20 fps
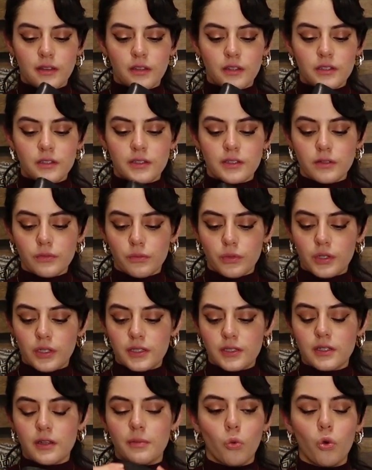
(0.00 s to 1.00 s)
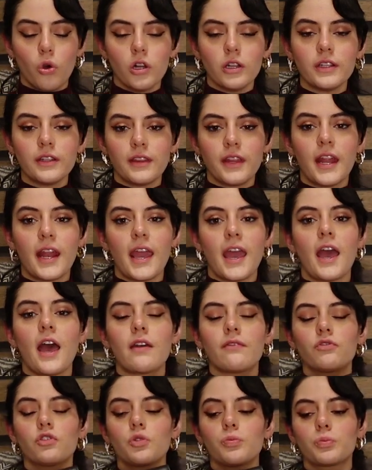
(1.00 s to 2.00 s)
This was a wallet that I
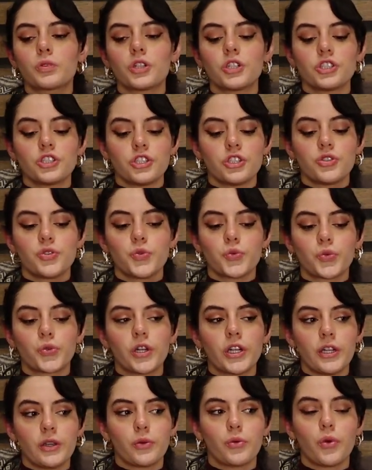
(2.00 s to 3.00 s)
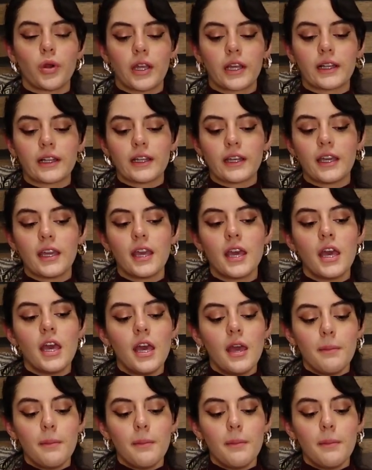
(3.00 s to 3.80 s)
had to purchase really quickly